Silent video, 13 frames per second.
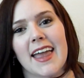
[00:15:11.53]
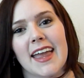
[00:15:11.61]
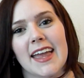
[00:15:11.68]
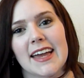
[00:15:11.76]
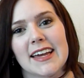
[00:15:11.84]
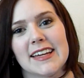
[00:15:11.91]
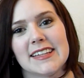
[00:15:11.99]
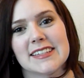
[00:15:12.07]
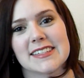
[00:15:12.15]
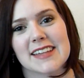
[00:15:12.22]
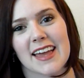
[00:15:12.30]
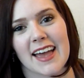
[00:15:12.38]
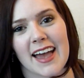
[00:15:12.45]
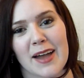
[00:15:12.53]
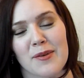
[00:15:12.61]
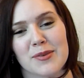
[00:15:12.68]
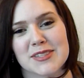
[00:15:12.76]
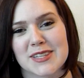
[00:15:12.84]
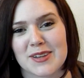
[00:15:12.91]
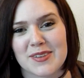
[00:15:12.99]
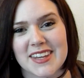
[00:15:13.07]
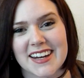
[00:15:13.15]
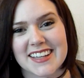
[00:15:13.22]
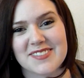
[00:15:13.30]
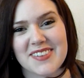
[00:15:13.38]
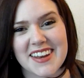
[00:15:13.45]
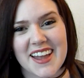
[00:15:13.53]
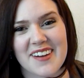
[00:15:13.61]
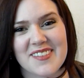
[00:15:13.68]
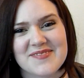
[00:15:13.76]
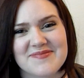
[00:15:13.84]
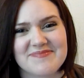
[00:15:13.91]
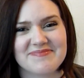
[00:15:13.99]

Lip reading: and I will see you in the next video.